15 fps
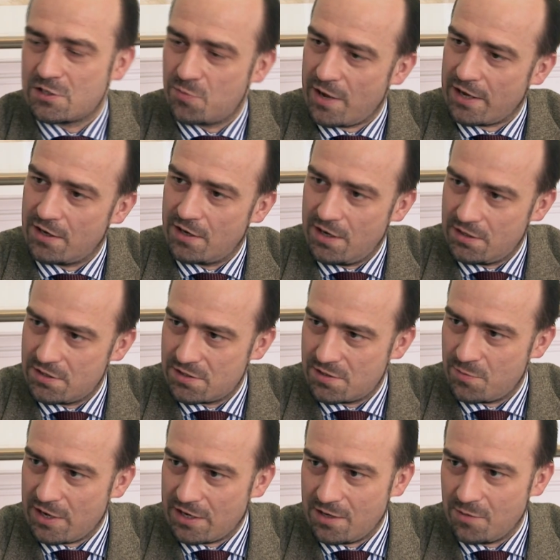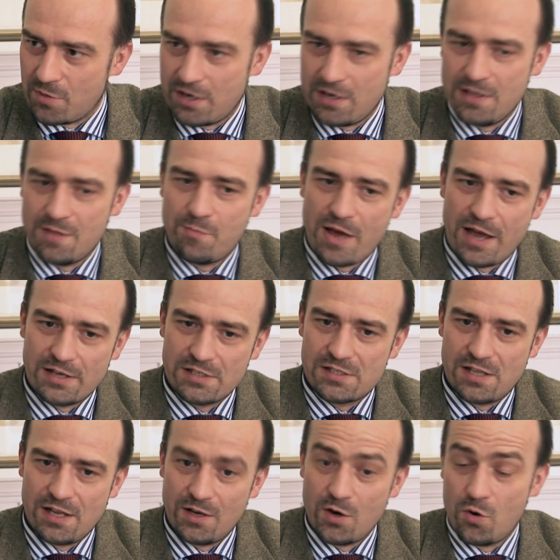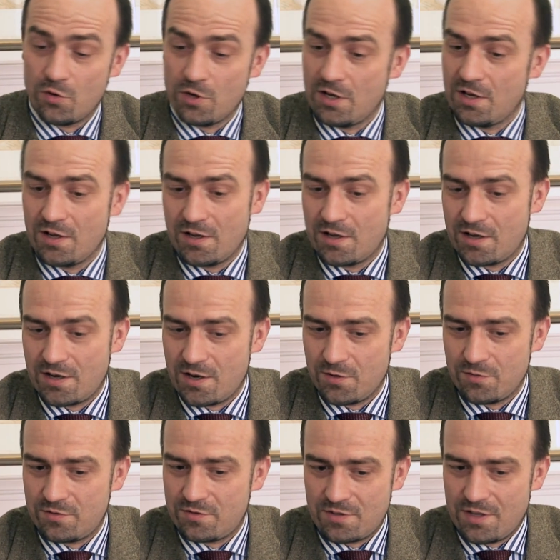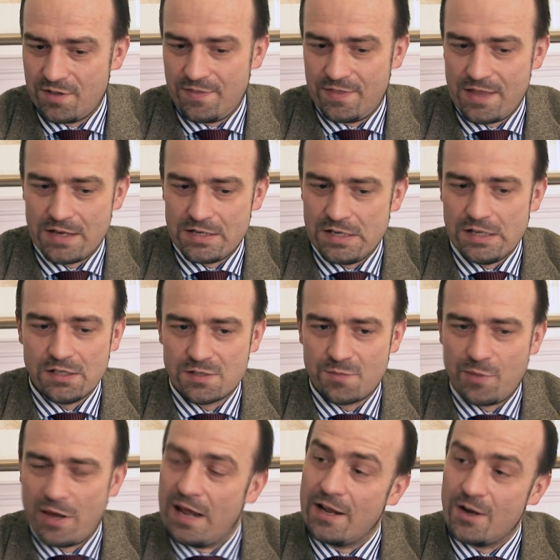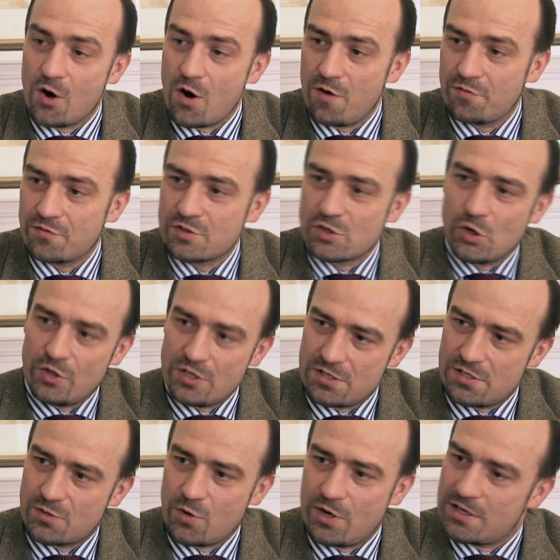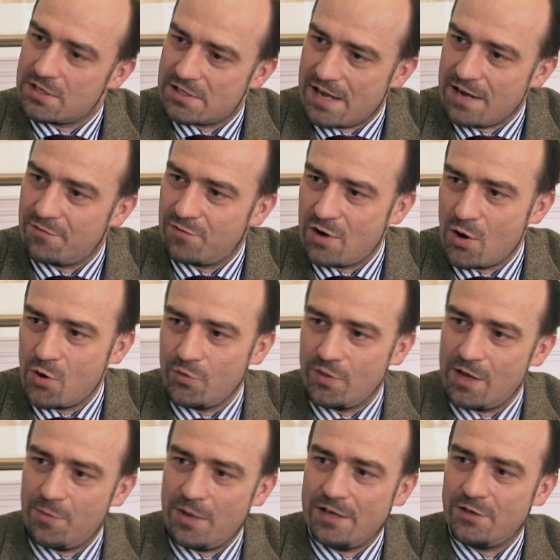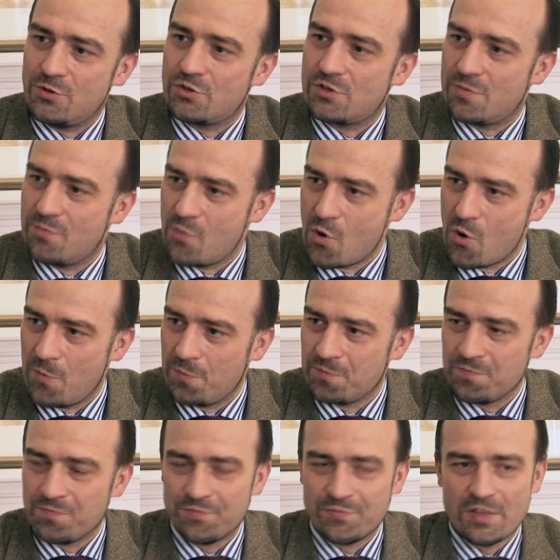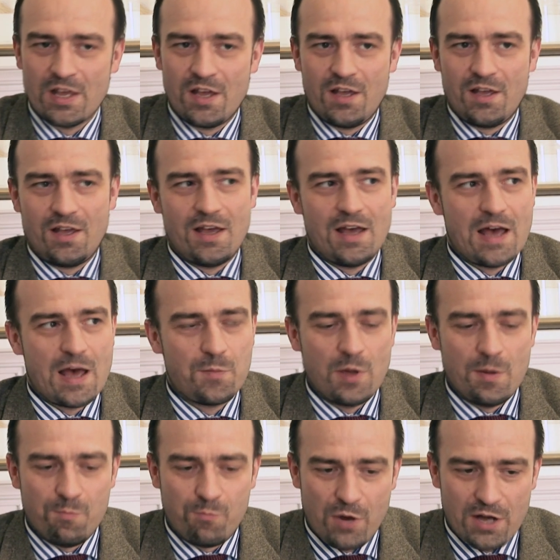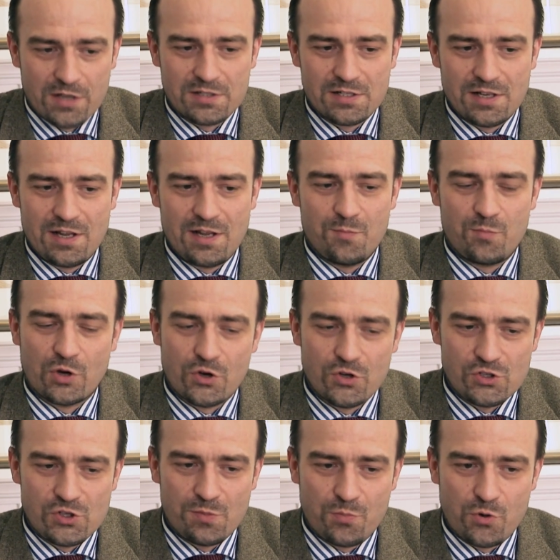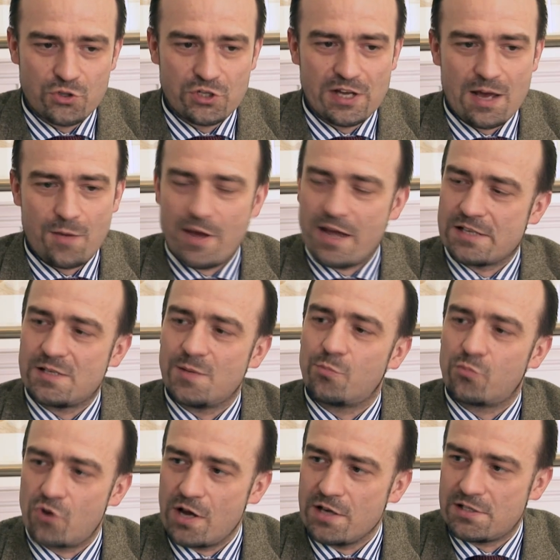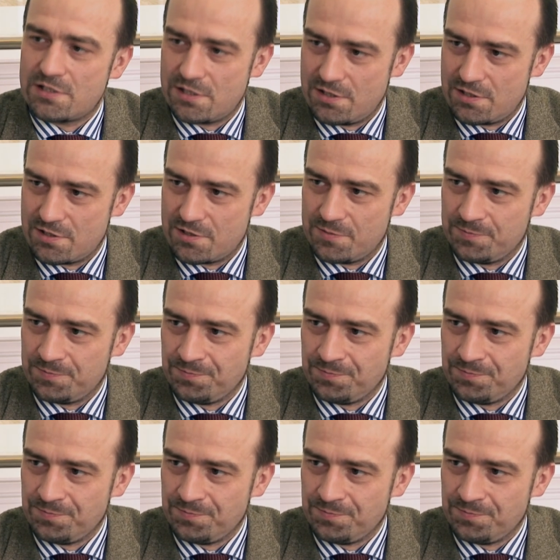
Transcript: speculators are making money. The banks think, their deals are paying off, so this is quite a safe loan. They may do some more. But because you're pushing up asset prices,